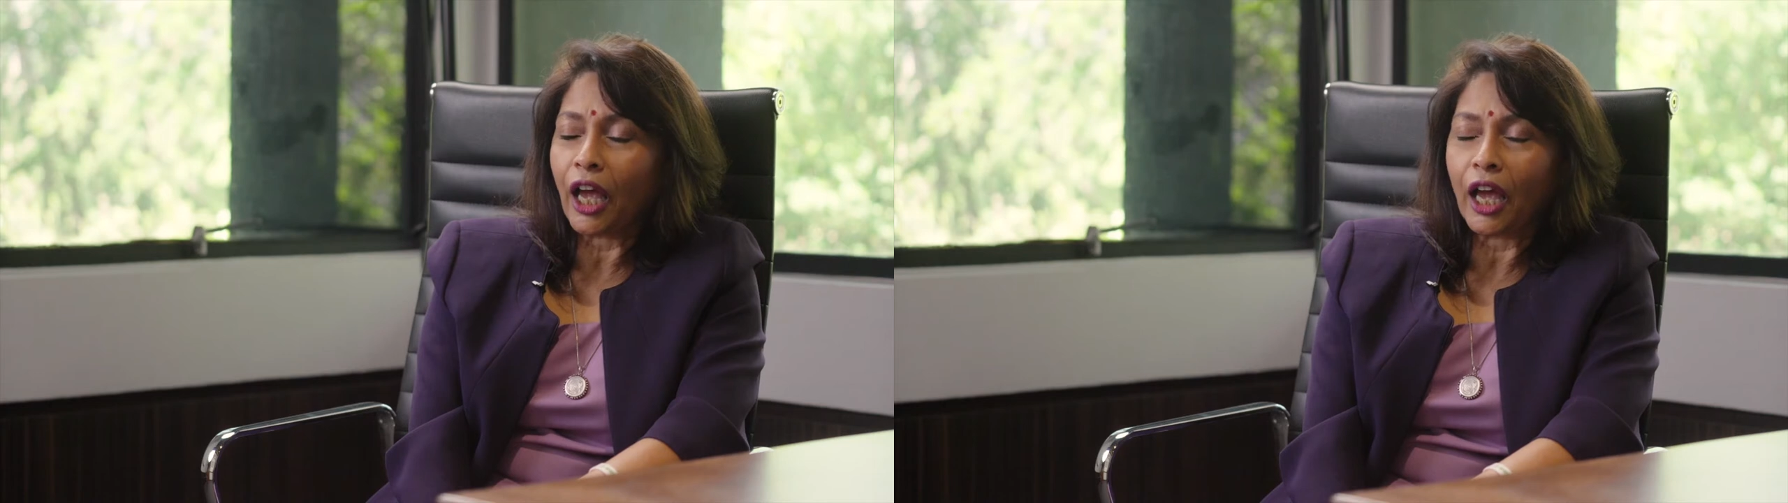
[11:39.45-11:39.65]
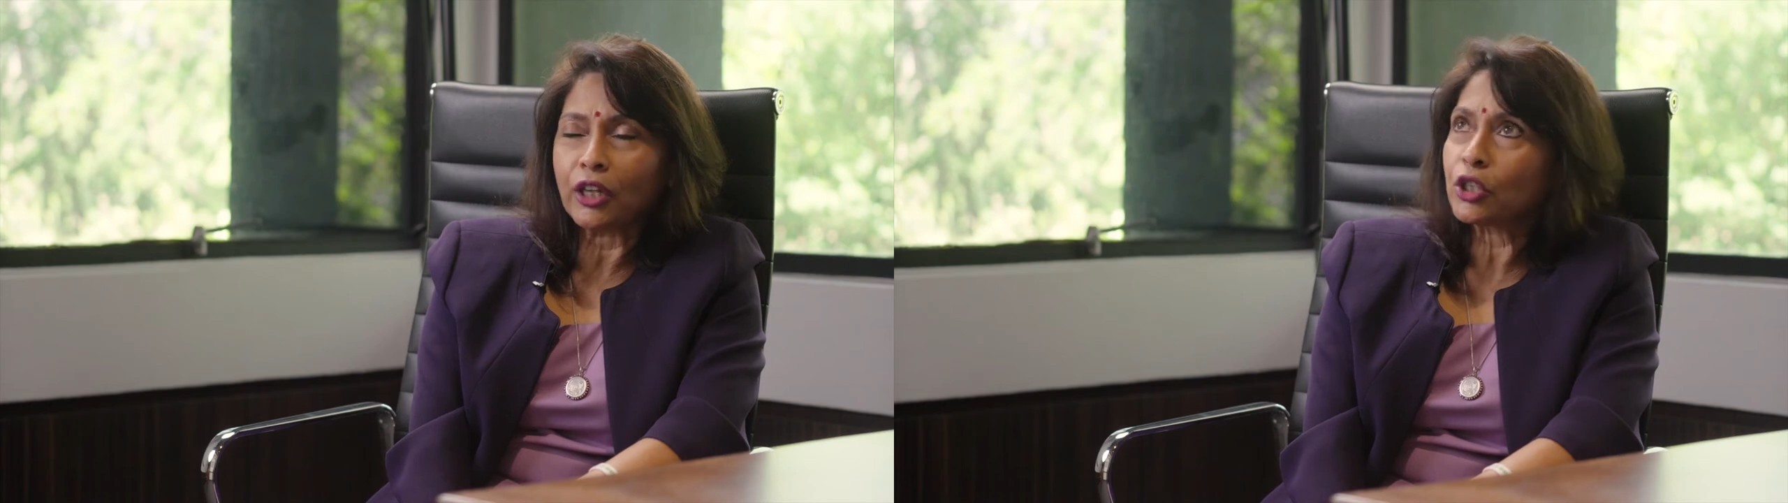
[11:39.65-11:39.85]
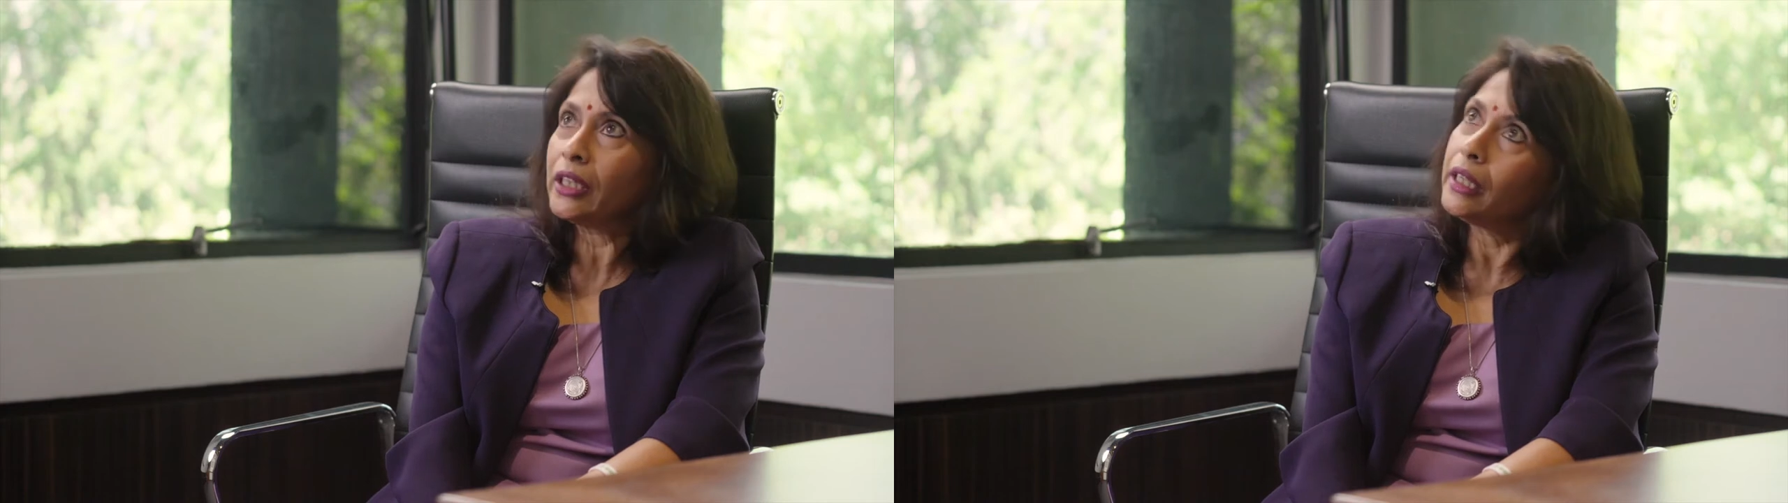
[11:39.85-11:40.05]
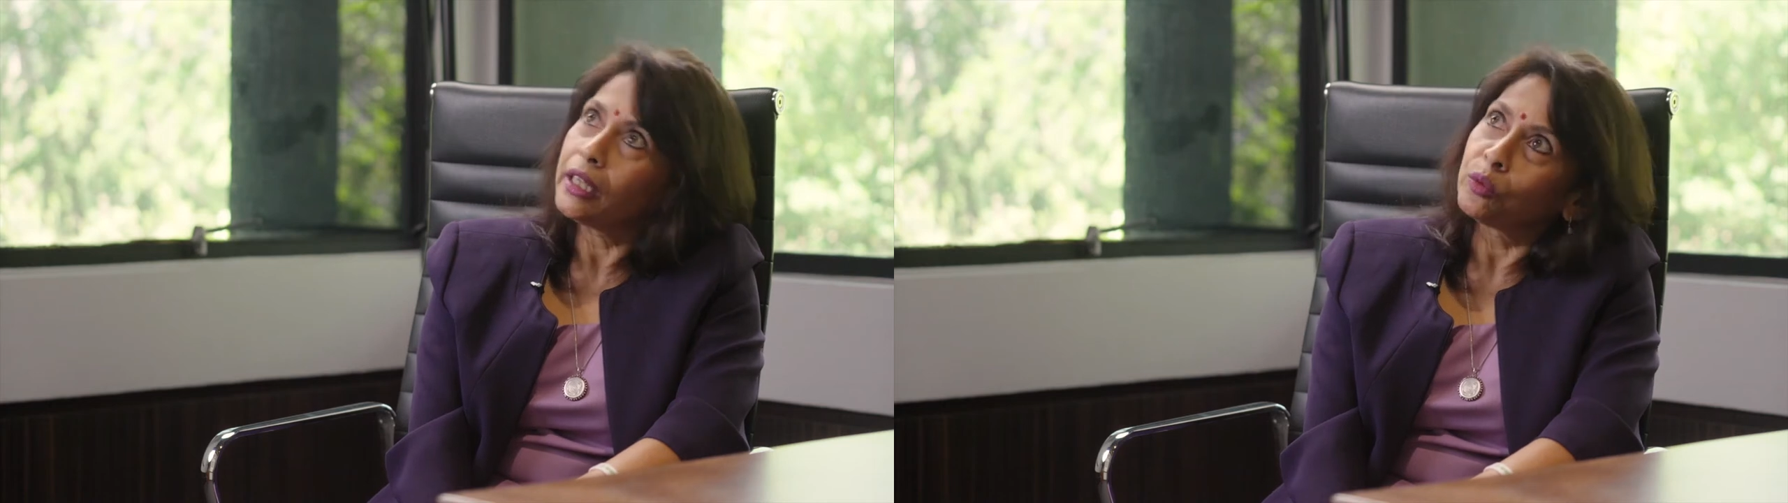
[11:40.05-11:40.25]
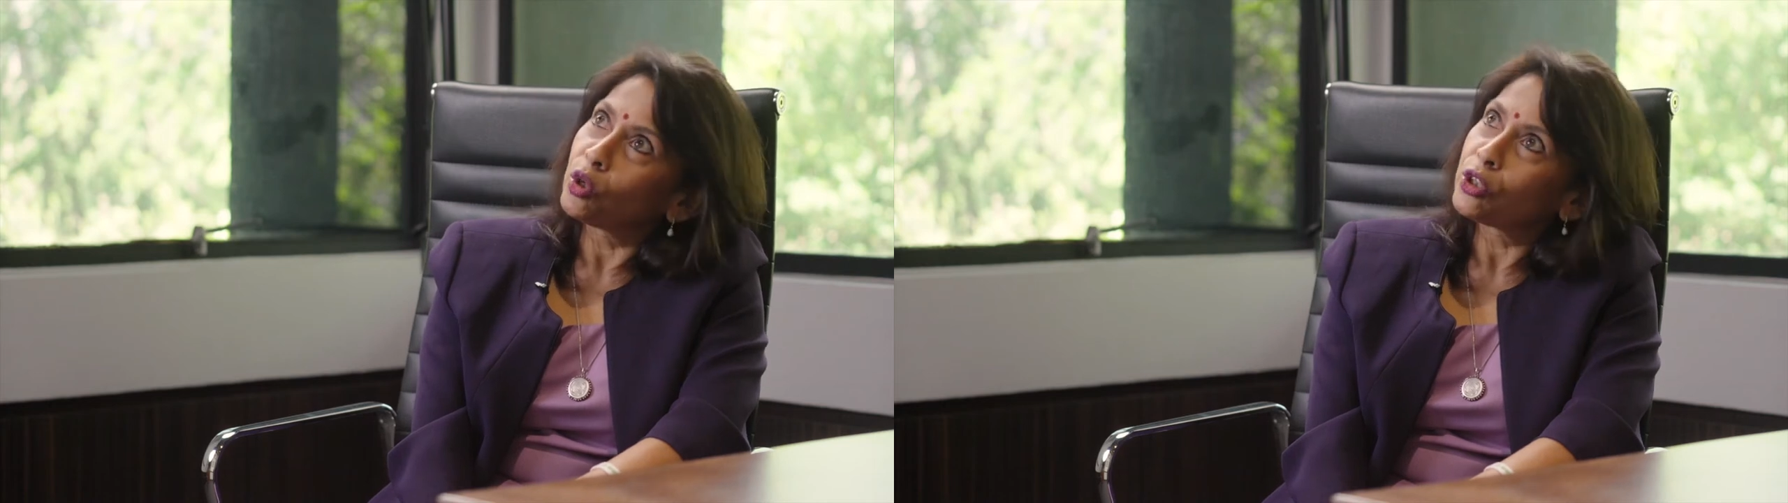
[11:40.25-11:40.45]

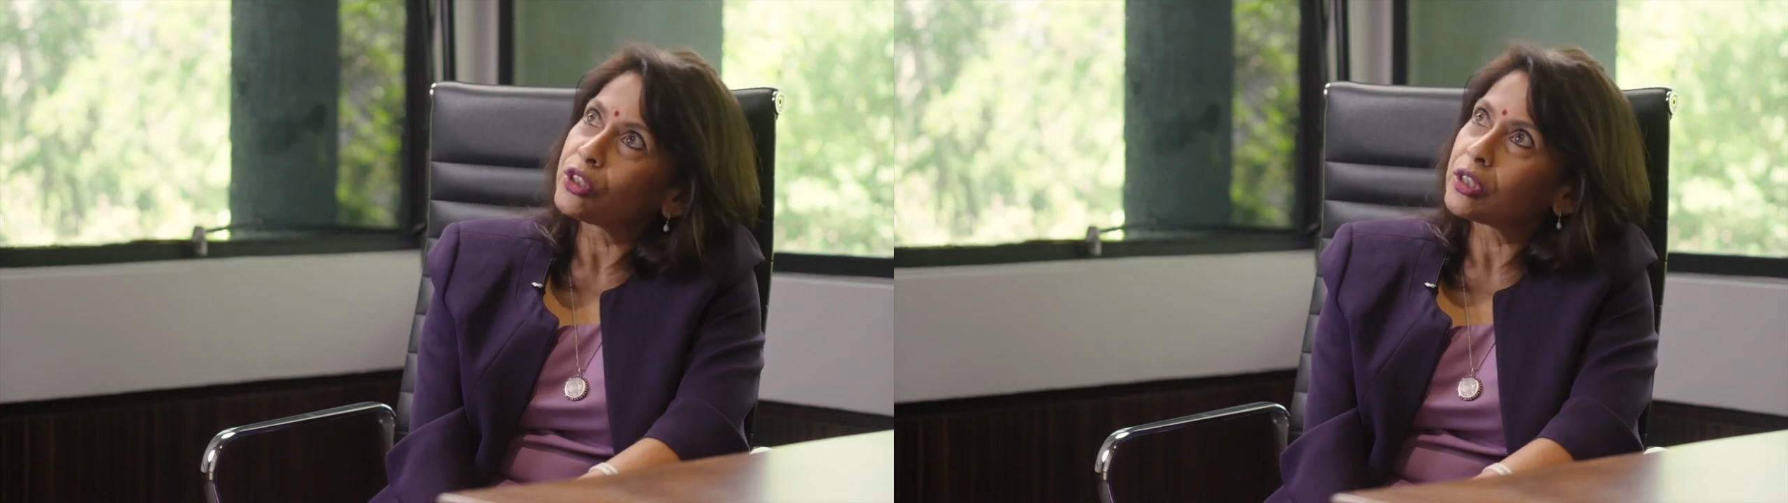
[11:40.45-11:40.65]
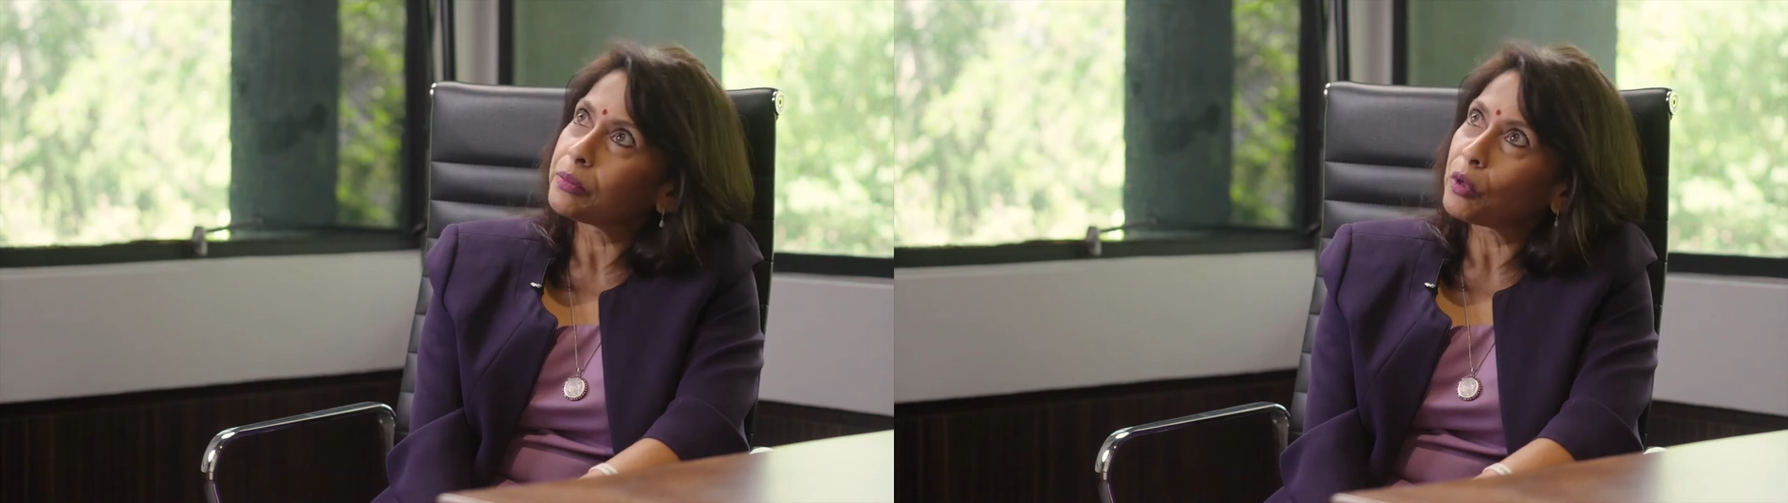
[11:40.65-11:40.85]
Actually, it was